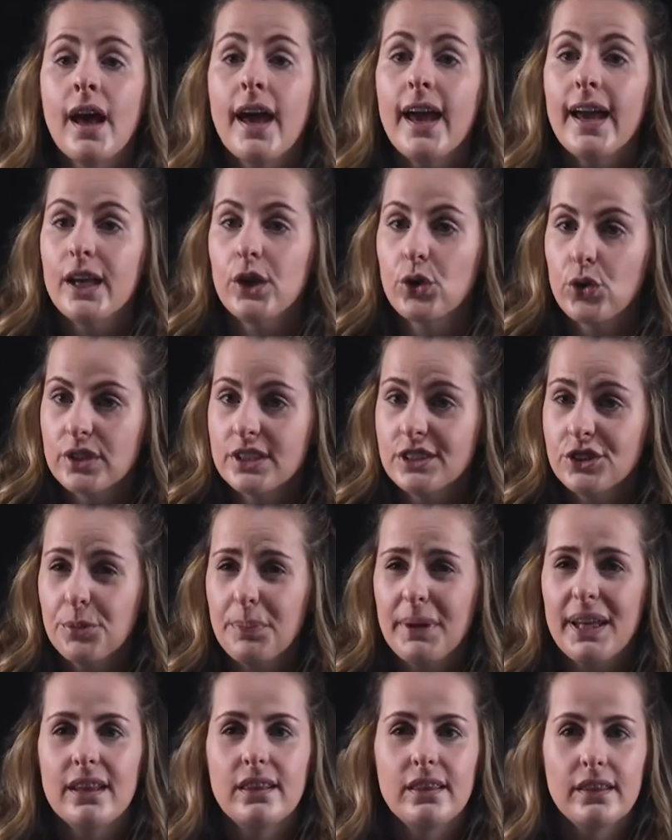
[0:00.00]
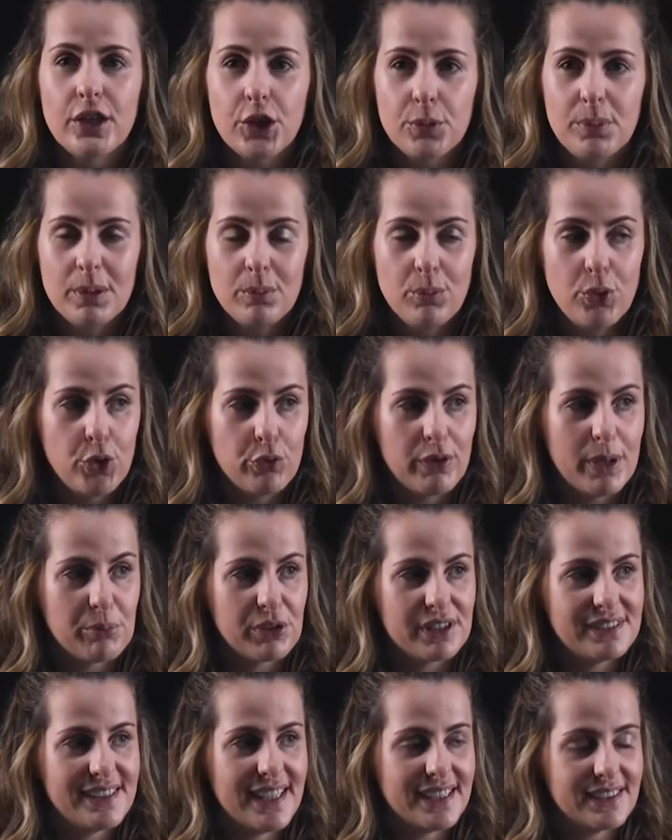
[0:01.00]
In order to be a little bit more
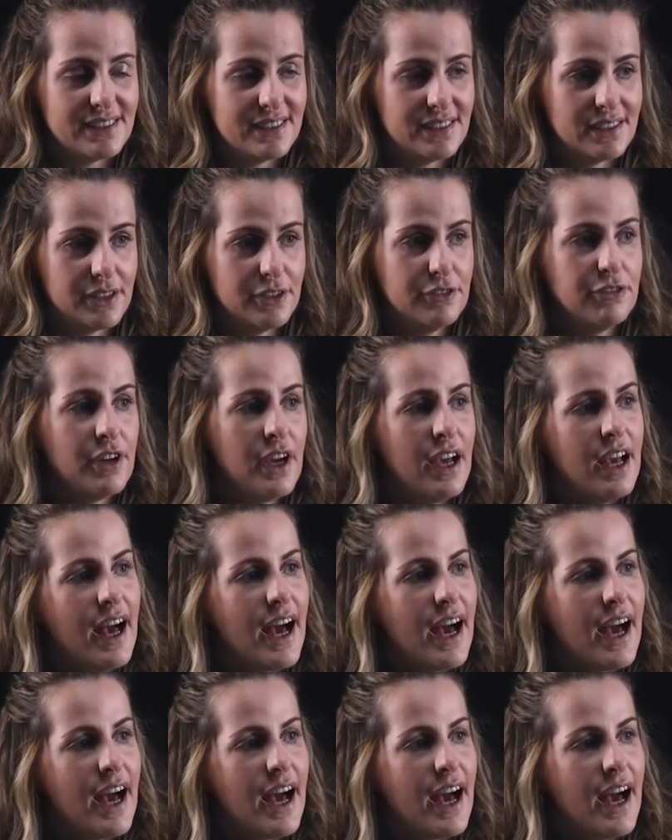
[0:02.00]
representative,